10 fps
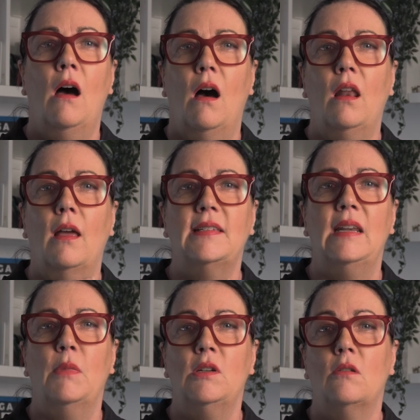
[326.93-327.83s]
I like to
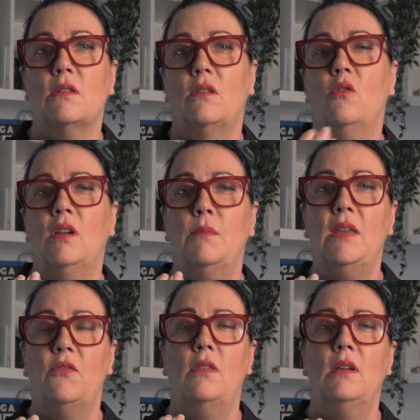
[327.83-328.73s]
let my dogs look at me
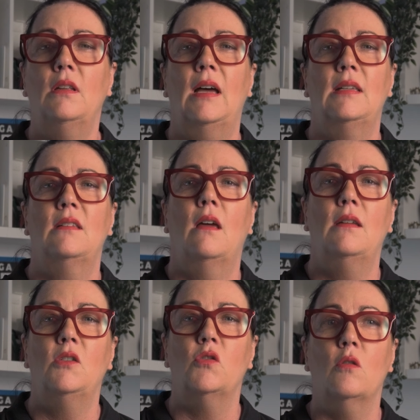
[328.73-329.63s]
through the glass
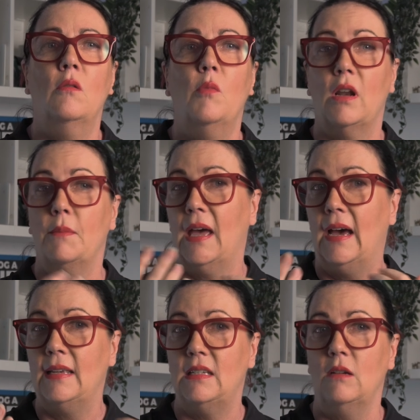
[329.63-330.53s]
sliding door when I'm
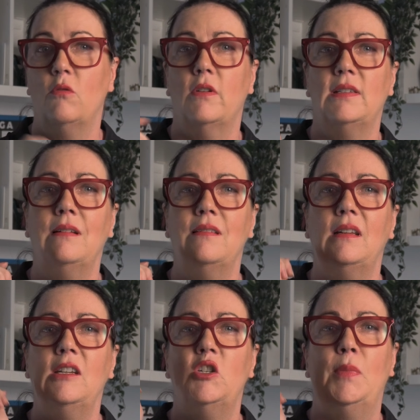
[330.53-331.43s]
casting all those little
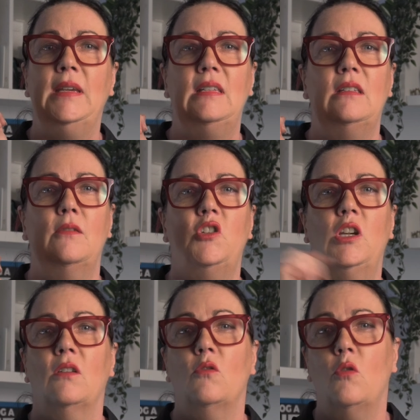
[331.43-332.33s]
delish pieces of
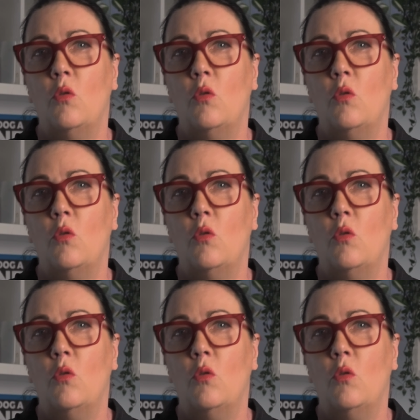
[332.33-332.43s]
chicken